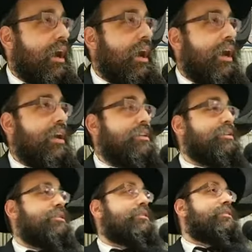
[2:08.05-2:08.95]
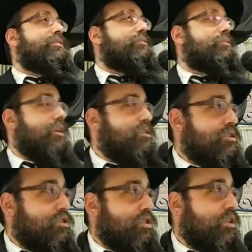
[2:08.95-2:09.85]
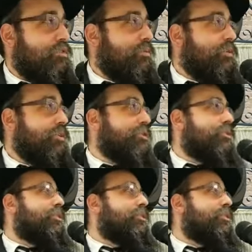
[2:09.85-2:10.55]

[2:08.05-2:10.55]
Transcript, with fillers: and Yassin Shoshana Reber,